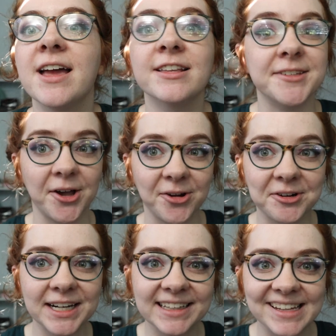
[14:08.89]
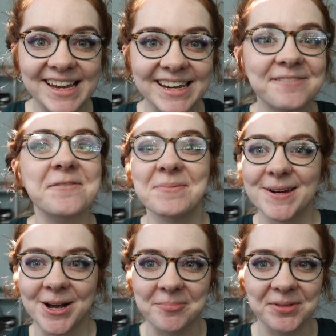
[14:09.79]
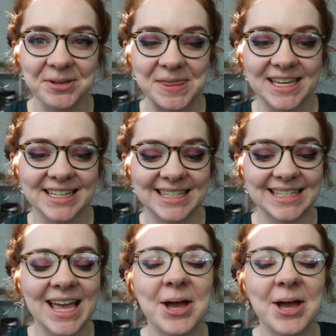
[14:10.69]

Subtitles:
It's already late for me to upload this,